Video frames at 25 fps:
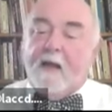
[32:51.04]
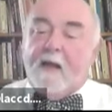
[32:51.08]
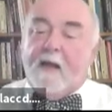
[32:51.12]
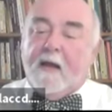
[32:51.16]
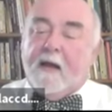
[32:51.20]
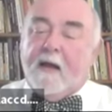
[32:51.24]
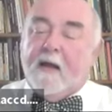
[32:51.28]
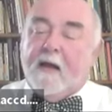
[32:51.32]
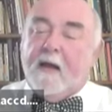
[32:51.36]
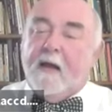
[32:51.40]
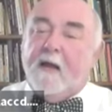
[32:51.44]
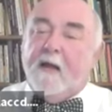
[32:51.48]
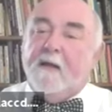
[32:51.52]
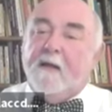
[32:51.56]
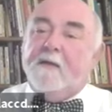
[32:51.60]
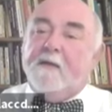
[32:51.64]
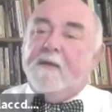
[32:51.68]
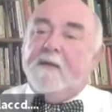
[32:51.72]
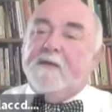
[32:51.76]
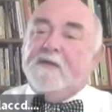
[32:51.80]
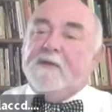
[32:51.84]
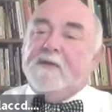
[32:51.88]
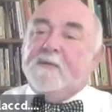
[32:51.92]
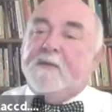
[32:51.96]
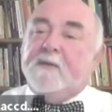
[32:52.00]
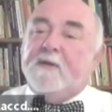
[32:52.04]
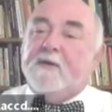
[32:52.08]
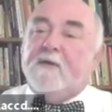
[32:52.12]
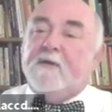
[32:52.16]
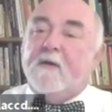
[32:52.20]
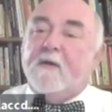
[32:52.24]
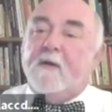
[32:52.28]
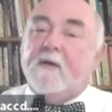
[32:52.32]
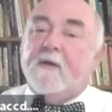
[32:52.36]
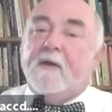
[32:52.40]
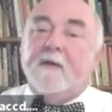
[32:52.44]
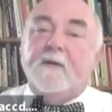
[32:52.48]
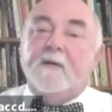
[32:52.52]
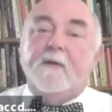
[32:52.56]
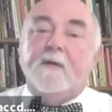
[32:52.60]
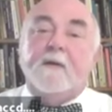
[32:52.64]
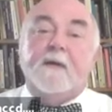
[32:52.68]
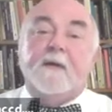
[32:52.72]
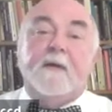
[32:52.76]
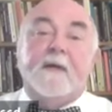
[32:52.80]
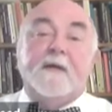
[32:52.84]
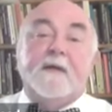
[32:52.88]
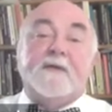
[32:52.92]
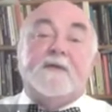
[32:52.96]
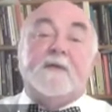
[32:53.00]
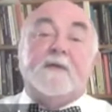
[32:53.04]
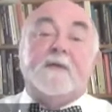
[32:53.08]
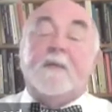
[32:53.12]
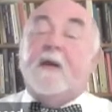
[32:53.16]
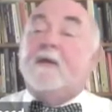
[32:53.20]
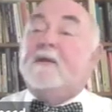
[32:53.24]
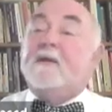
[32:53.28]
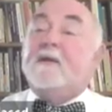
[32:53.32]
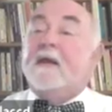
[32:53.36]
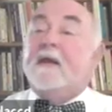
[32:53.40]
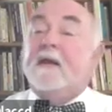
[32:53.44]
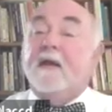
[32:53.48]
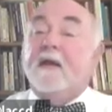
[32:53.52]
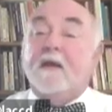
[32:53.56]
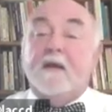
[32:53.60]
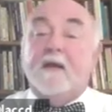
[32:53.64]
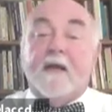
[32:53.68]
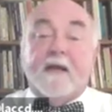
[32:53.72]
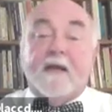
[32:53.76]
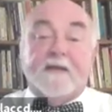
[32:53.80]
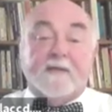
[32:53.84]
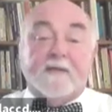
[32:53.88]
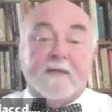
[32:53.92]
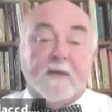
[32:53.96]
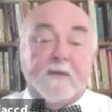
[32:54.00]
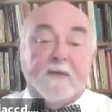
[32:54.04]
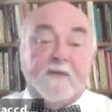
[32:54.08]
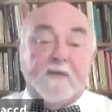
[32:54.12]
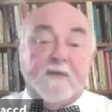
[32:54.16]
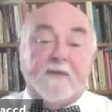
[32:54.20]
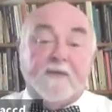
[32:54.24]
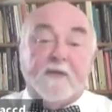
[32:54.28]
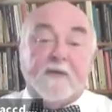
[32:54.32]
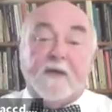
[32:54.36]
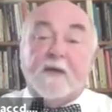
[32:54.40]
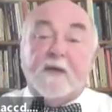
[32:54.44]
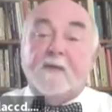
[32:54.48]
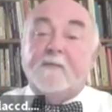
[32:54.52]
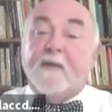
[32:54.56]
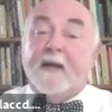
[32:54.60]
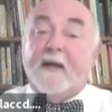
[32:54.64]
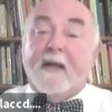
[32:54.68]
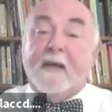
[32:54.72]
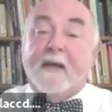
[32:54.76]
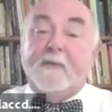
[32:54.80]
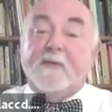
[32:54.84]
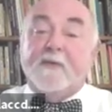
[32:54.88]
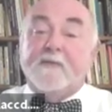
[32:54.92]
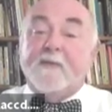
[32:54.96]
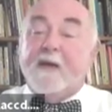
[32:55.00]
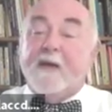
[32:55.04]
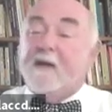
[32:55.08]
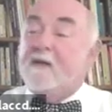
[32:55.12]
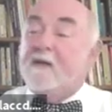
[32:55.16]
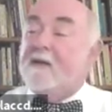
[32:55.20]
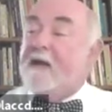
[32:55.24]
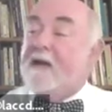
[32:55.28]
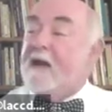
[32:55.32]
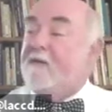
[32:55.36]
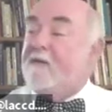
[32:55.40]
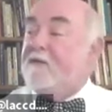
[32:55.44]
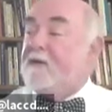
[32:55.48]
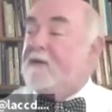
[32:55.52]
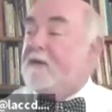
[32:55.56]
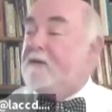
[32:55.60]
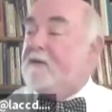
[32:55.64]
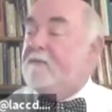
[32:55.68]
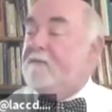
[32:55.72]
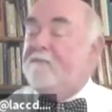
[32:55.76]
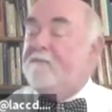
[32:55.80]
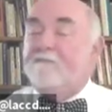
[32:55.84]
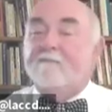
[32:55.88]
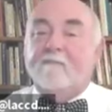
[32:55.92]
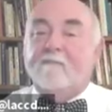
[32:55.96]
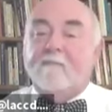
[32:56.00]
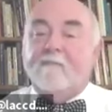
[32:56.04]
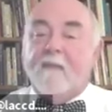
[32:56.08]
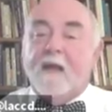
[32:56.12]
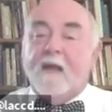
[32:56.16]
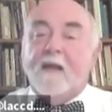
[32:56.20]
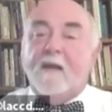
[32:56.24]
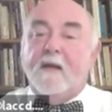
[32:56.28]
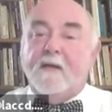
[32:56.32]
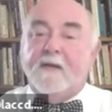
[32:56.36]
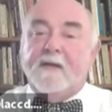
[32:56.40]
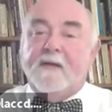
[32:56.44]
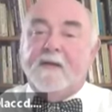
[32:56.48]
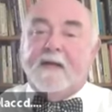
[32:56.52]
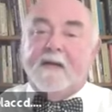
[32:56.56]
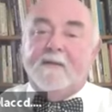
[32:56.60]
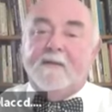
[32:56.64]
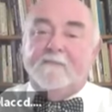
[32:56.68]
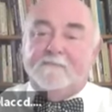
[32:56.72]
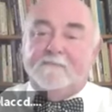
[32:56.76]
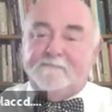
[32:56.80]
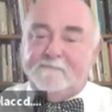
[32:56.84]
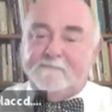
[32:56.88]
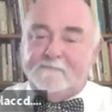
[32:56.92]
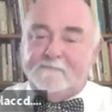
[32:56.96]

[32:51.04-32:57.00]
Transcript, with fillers: Uh, this has been a talk on hints about taking class notes. Uh, my name is Michael Cavanaugh. Good day.